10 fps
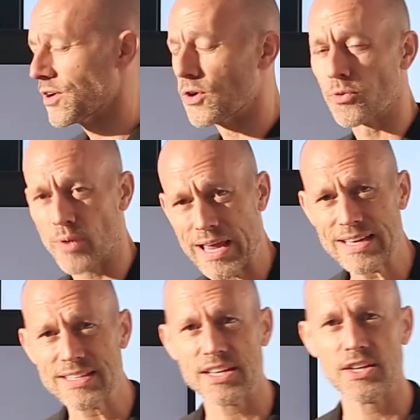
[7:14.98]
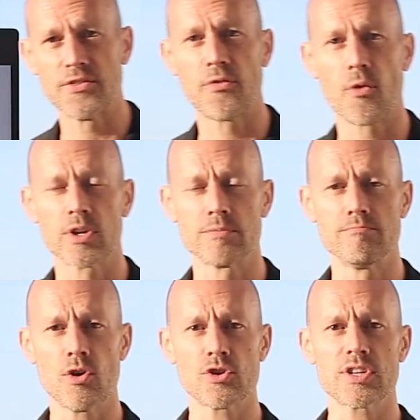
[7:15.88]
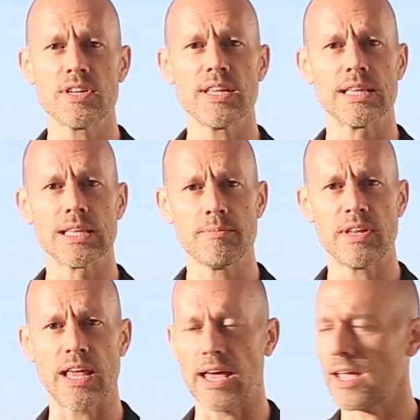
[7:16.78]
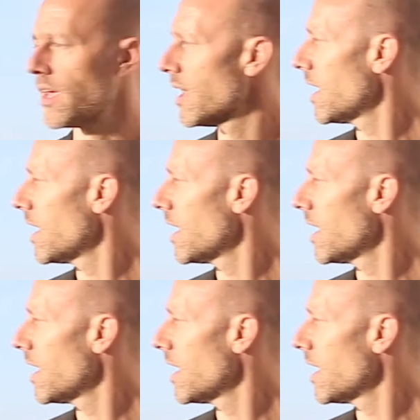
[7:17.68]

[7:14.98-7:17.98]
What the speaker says: granted Ford's motion in limine,